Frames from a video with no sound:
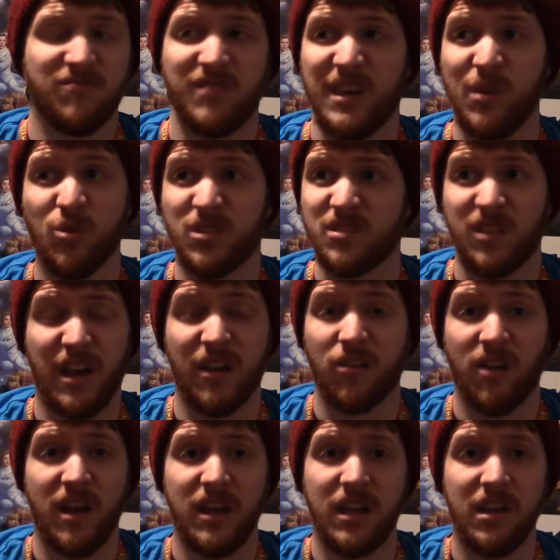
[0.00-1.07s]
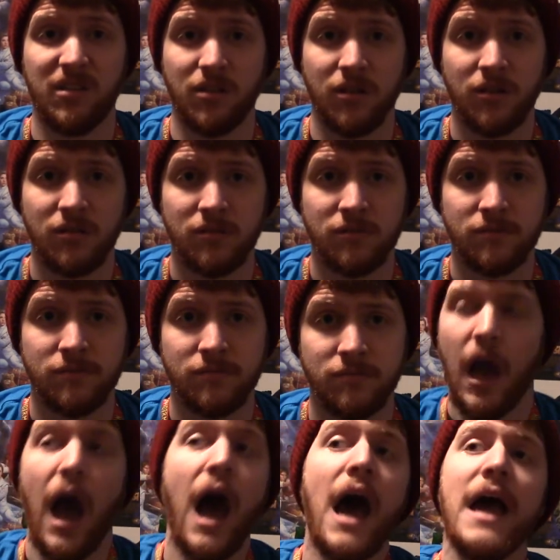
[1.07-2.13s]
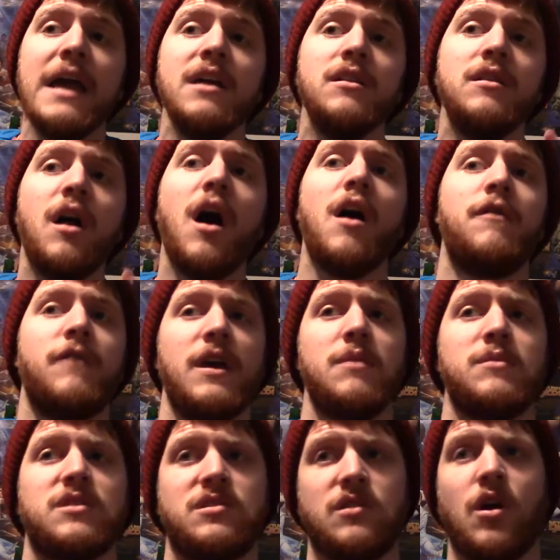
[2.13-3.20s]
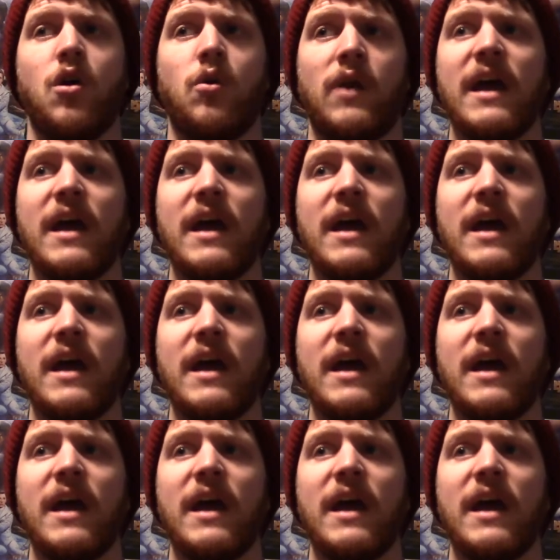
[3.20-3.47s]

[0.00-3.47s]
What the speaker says: He wasn't that great either. I love Emma Stone.